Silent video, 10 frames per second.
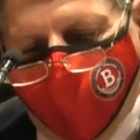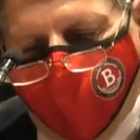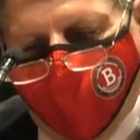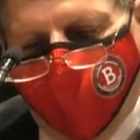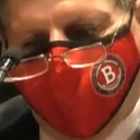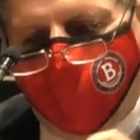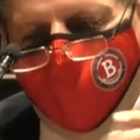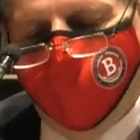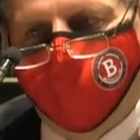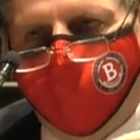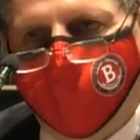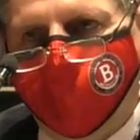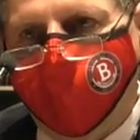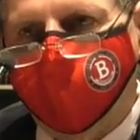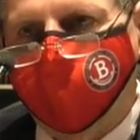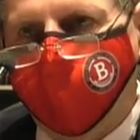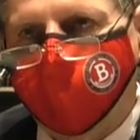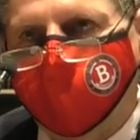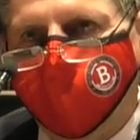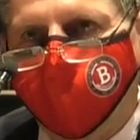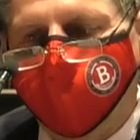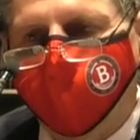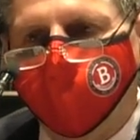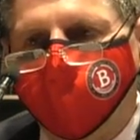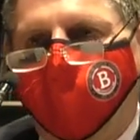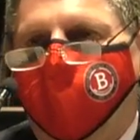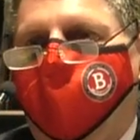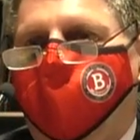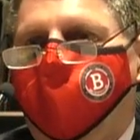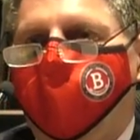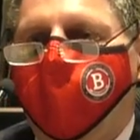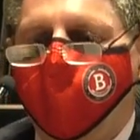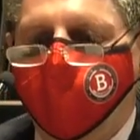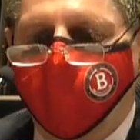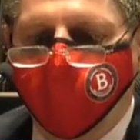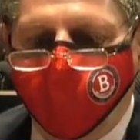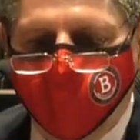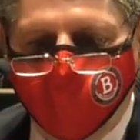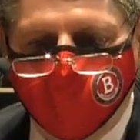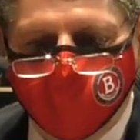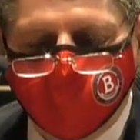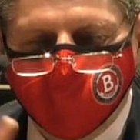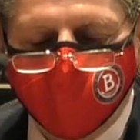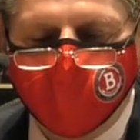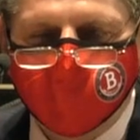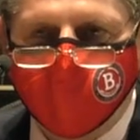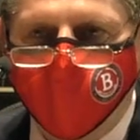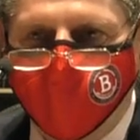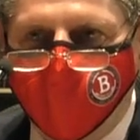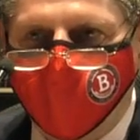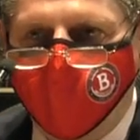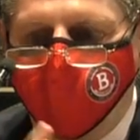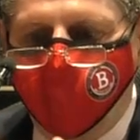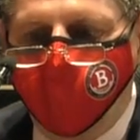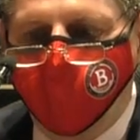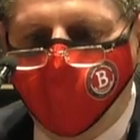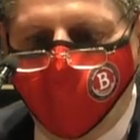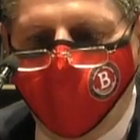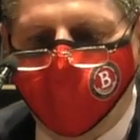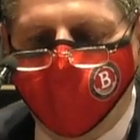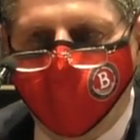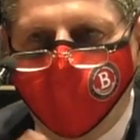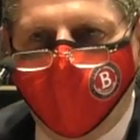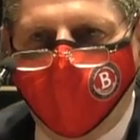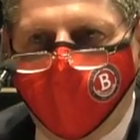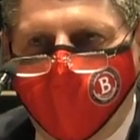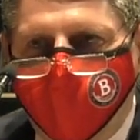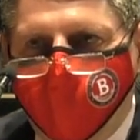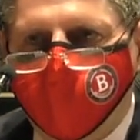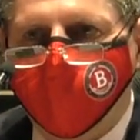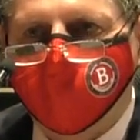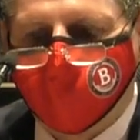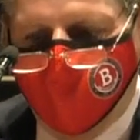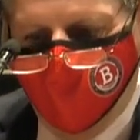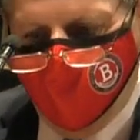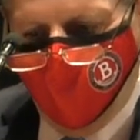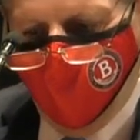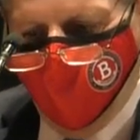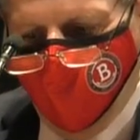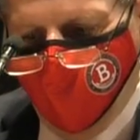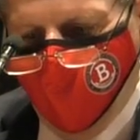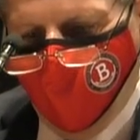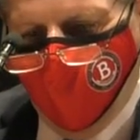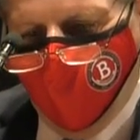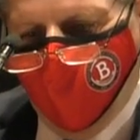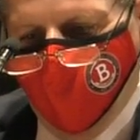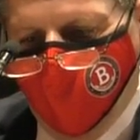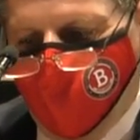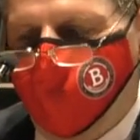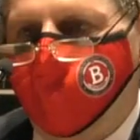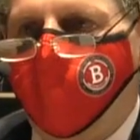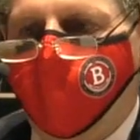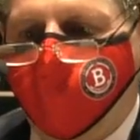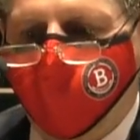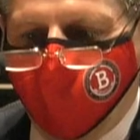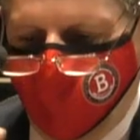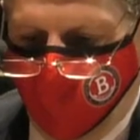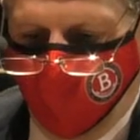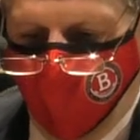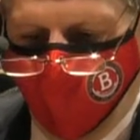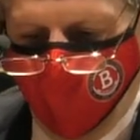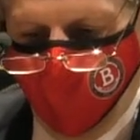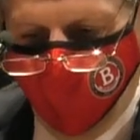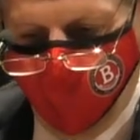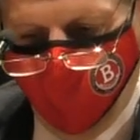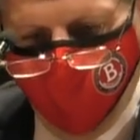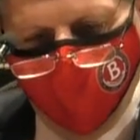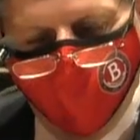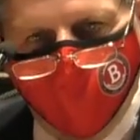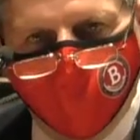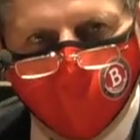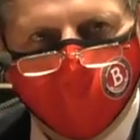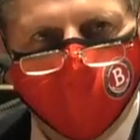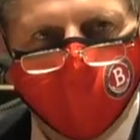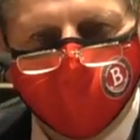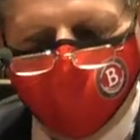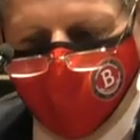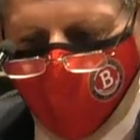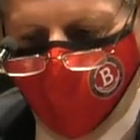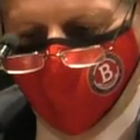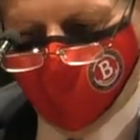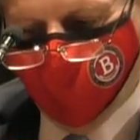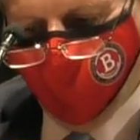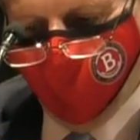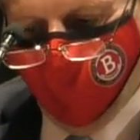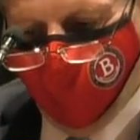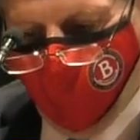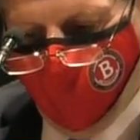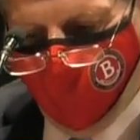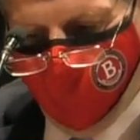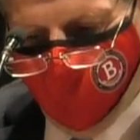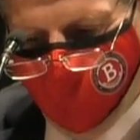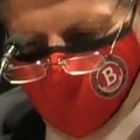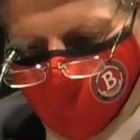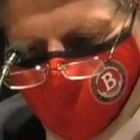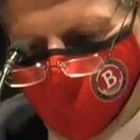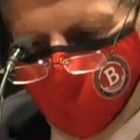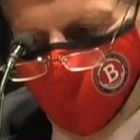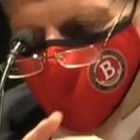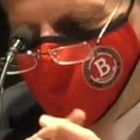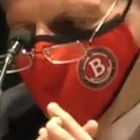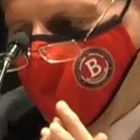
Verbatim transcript: and the community expect, and we will follow through. And we have placed everything in the proper progression. So, a good day. Thank, Thank you, you, Mr. Vice Chair and Mr. Superintendent. No problem.